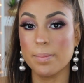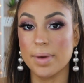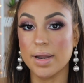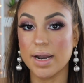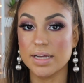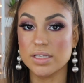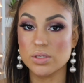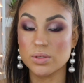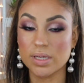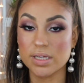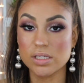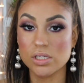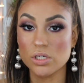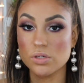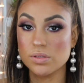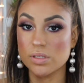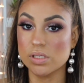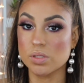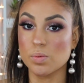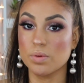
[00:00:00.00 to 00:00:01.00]
but I do like to
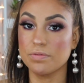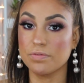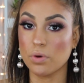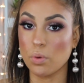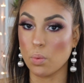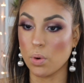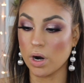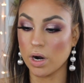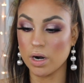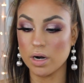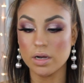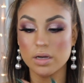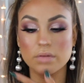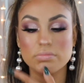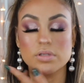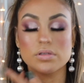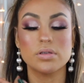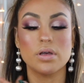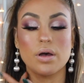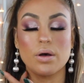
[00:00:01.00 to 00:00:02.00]
use this one for work.
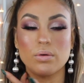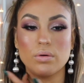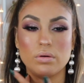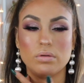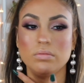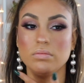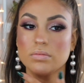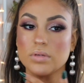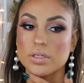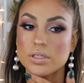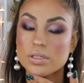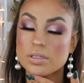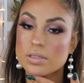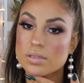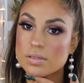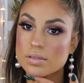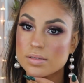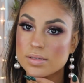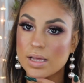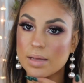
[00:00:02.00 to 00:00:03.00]
So, oh, I
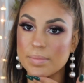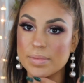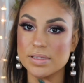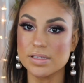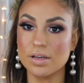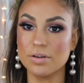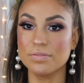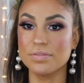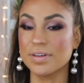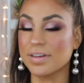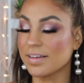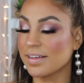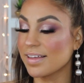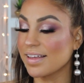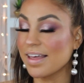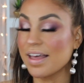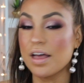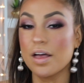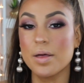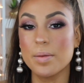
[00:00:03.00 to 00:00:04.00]
just stabbed myself.
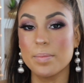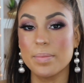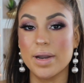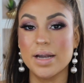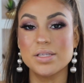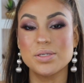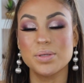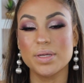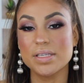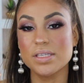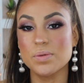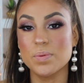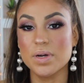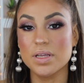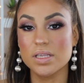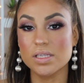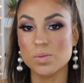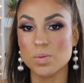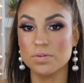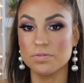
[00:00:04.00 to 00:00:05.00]
But I do like to wear
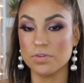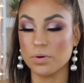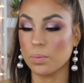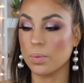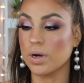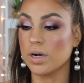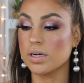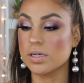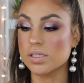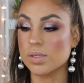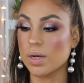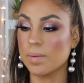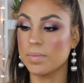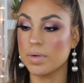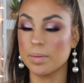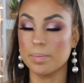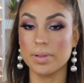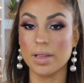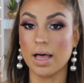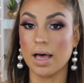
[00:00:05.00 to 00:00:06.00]
this one for work, so I'm going
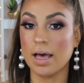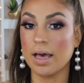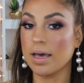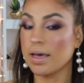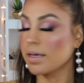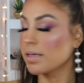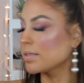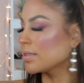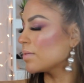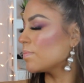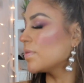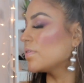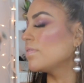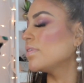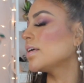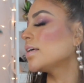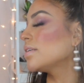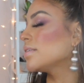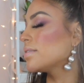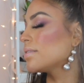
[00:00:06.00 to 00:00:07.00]
to apply some of
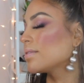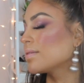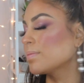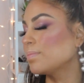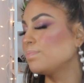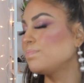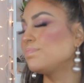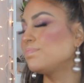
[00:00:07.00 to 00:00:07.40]
this